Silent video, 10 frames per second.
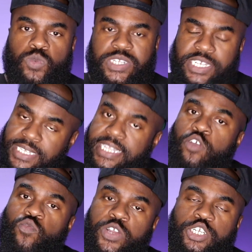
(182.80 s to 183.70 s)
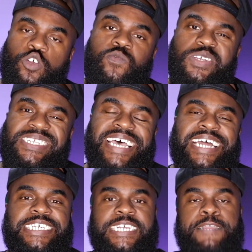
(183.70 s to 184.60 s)
which is the original
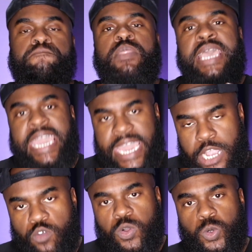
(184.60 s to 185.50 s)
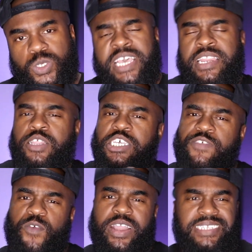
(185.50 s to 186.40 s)
Versace Eros. Now this
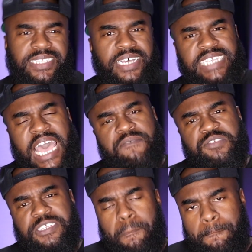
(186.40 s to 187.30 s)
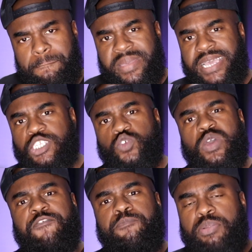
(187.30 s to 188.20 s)
fragrance does have some mint, you
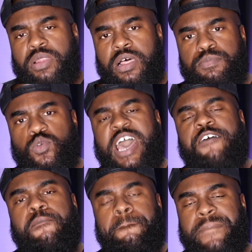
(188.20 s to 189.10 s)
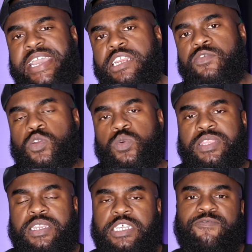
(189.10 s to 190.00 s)
have plum, you have mandarin
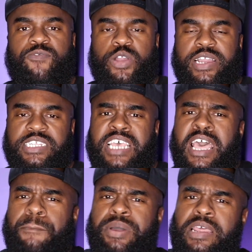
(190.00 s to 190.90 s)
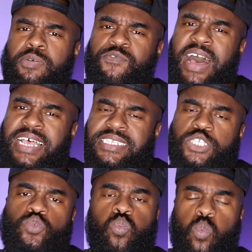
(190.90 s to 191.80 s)
within this fragrance, but it provides
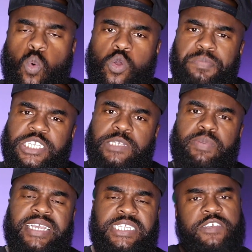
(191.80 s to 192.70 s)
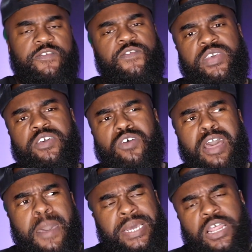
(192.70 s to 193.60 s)
this warm, spicy feel,
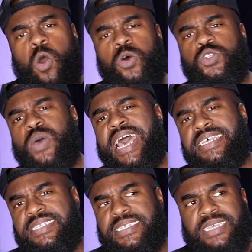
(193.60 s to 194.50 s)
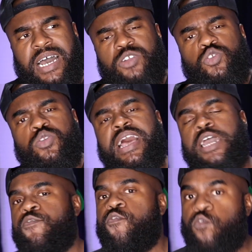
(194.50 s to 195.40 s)
but it also has this
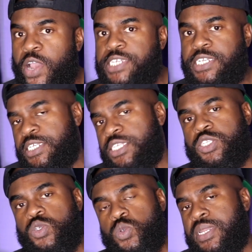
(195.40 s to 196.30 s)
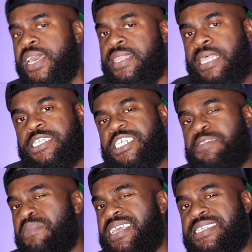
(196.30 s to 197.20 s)
underlying freshness to it that just
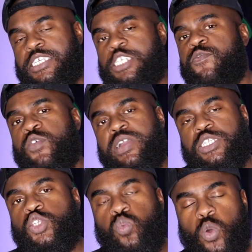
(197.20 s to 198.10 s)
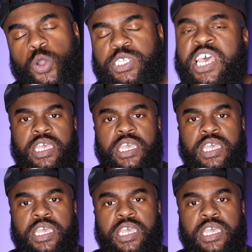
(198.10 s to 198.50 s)
makes this fragrance works.